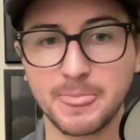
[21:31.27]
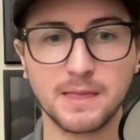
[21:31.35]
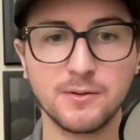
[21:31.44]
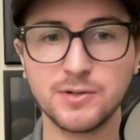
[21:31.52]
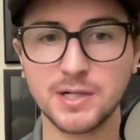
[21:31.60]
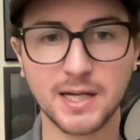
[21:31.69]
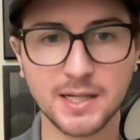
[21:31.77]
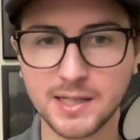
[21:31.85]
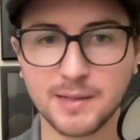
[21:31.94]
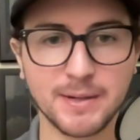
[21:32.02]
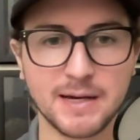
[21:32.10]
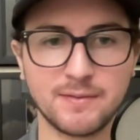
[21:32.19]
you could end
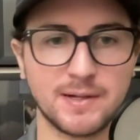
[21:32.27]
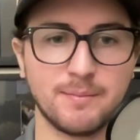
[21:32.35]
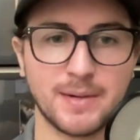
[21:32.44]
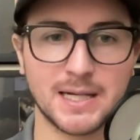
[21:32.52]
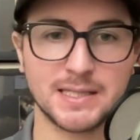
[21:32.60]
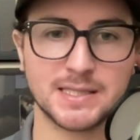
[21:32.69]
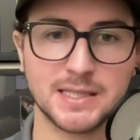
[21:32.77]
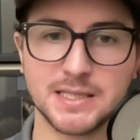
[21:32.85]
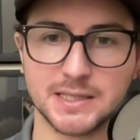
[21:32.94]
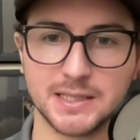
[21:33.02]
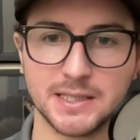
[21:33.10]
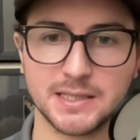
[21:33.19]
up having a bad
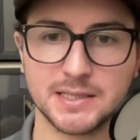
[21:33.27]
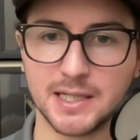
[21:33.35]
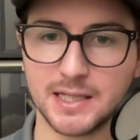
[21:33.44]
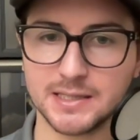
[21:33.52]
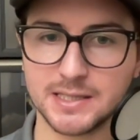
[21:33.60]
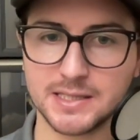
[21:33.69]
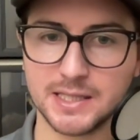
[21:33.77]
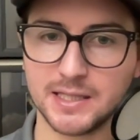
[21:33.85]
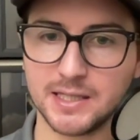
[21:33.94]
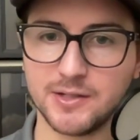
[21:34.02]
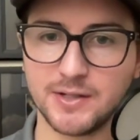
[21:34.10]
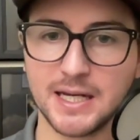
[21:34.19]
season. It's not to say
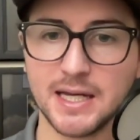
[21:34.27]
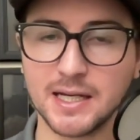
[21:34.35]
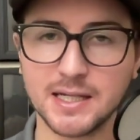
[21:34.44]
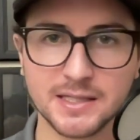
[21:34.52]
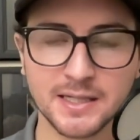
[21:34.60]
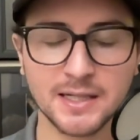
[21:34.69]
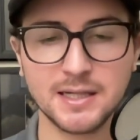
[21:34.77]
that you can't.